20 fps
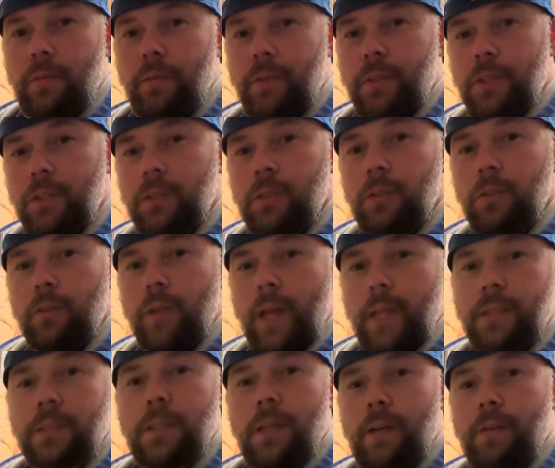We just do that
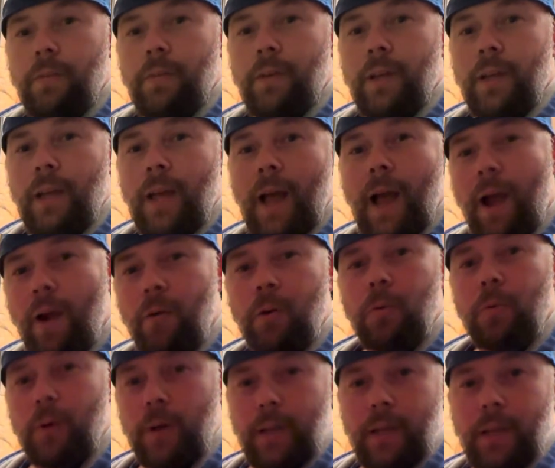stuff our
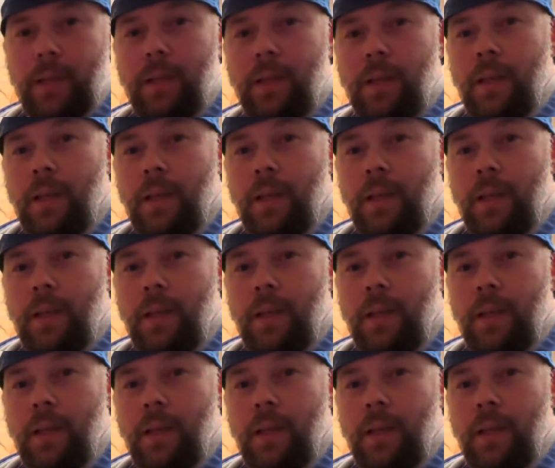way.